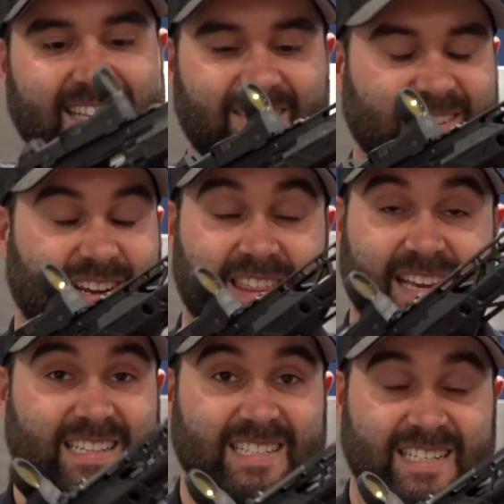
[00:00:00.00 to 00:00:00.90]
in there, which I
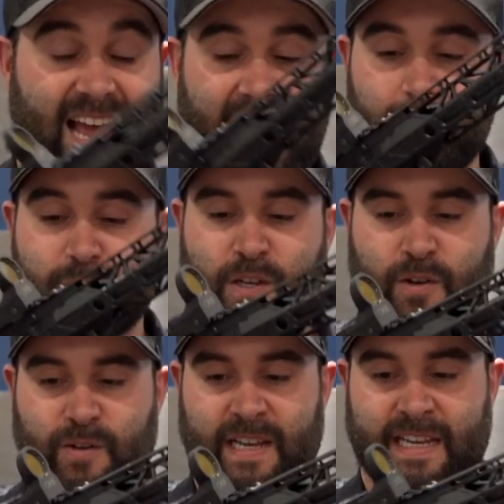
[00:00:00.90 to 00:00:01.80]
think is just
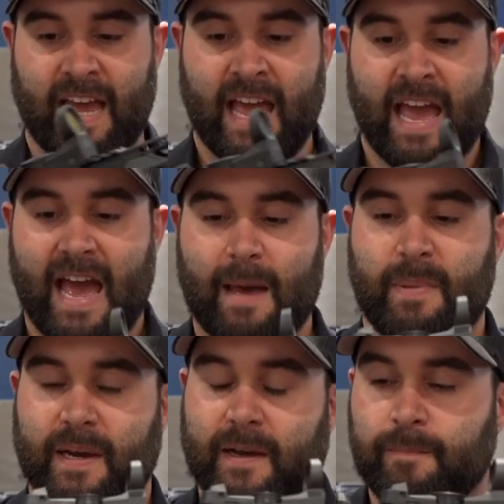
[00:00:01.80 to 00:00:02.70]
absolutely
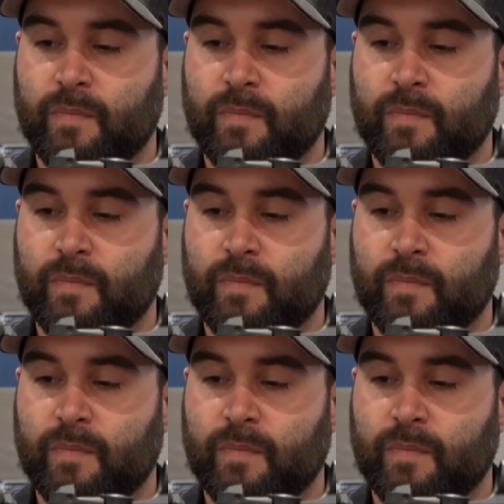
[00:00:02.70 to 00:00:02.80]
epic.